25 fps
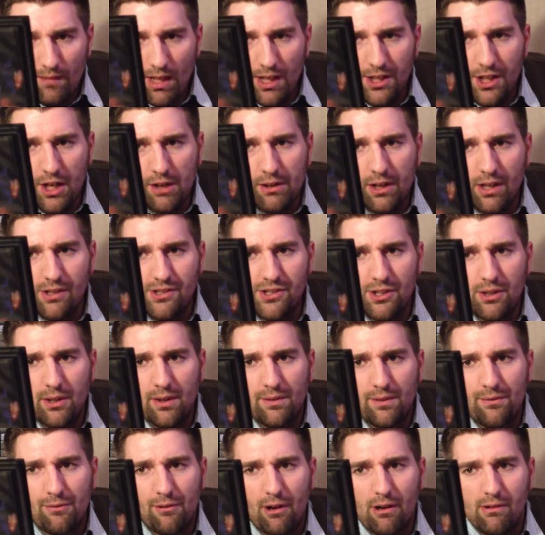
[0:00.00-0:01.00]

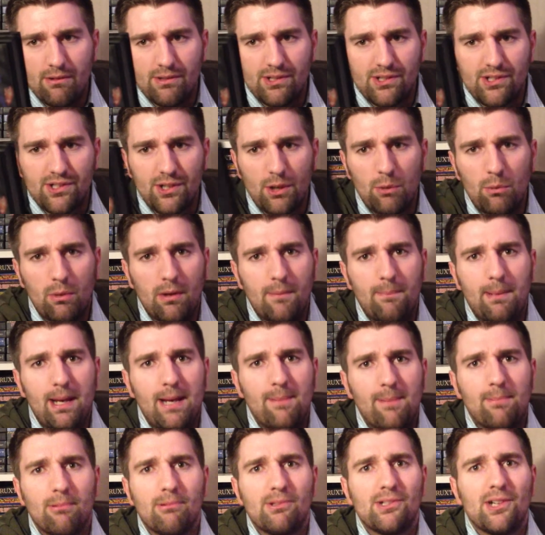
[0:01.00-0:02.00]
Yokozuna throws salt in
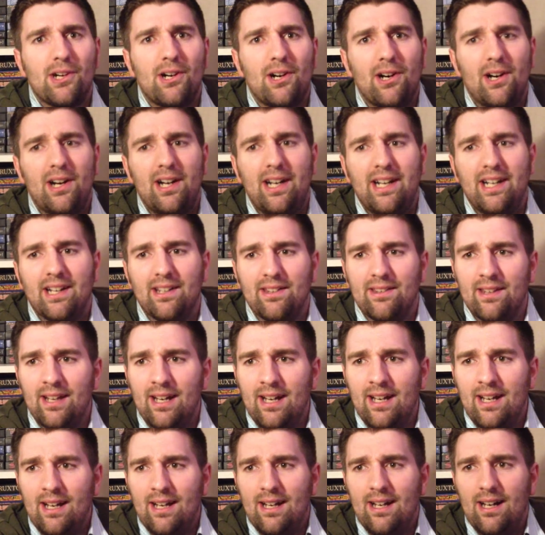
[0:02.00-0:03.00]
people's eye,
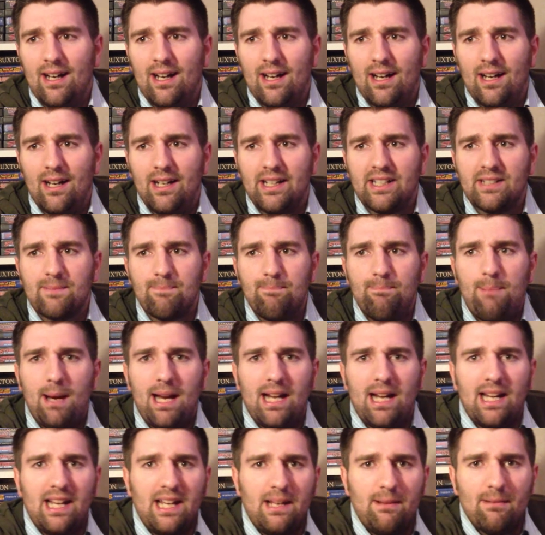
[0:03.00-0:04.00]
and his
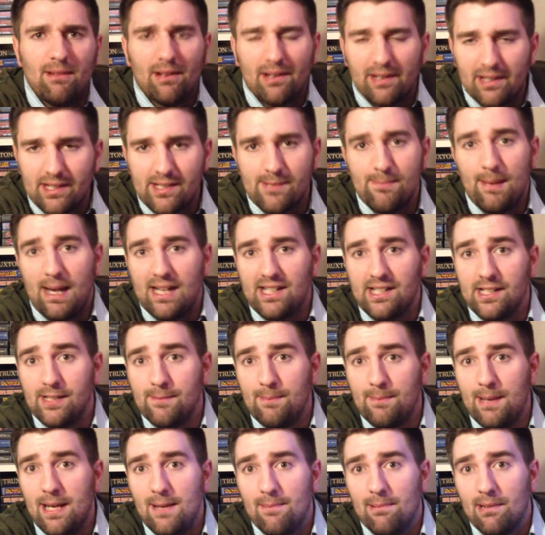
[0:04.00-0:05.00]
belly like
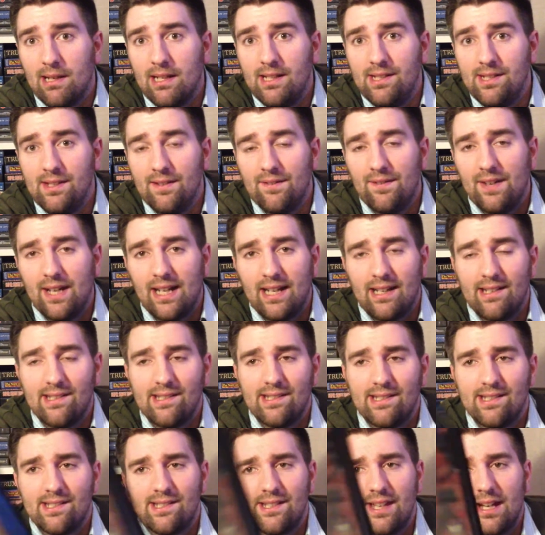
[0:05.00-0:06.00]
smashes people into
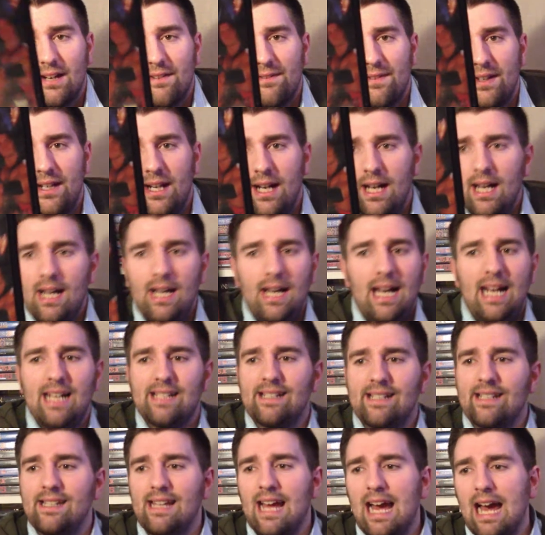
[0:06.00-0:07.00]
things and stuff. And
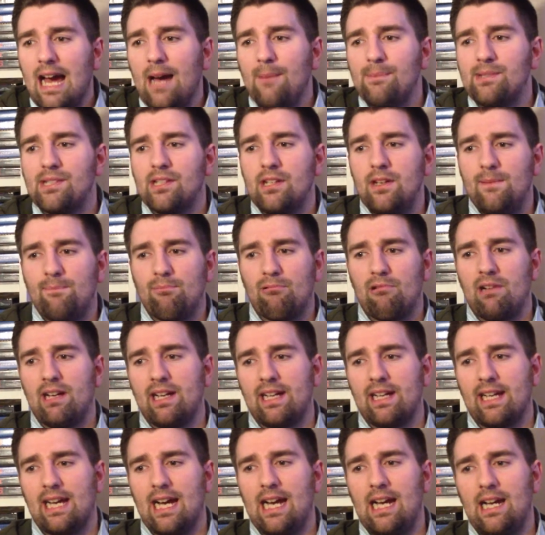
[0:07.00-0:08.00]
it's an absolutely
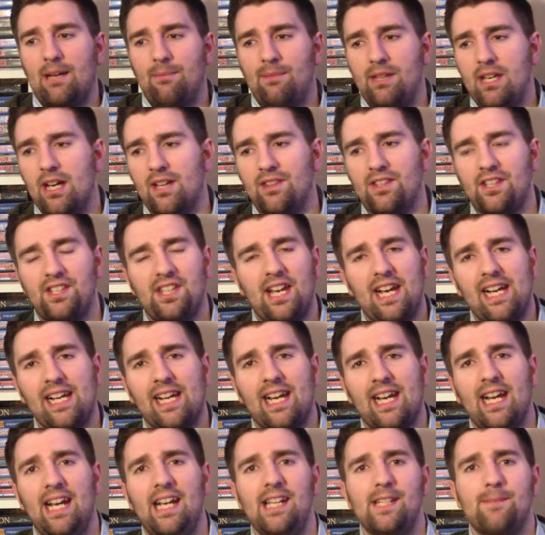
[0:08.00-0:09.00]
brilliant game. The
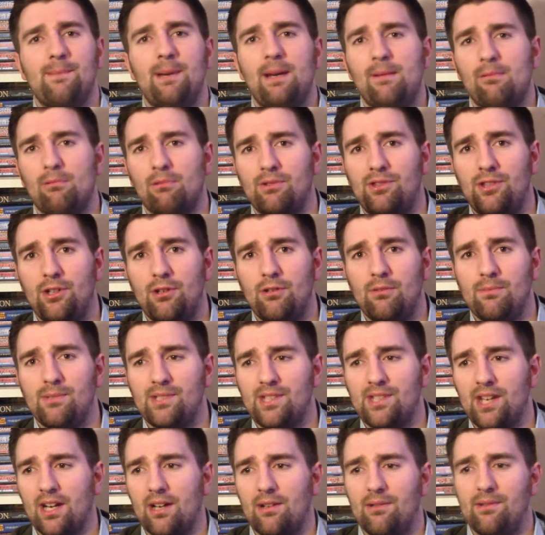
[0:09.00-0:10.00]
Undertaker hits people with
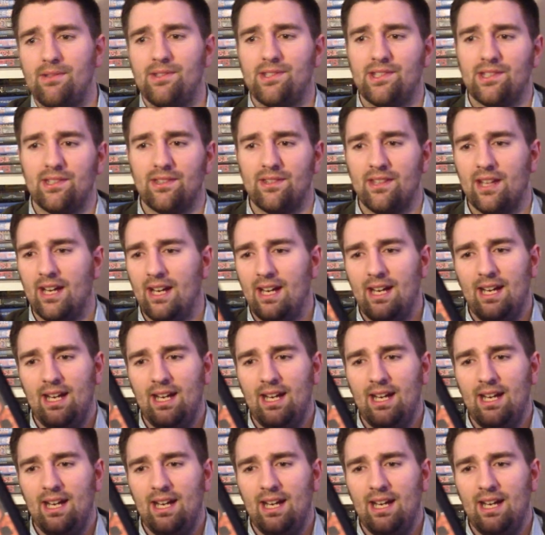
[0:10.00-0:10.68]
tombstones, and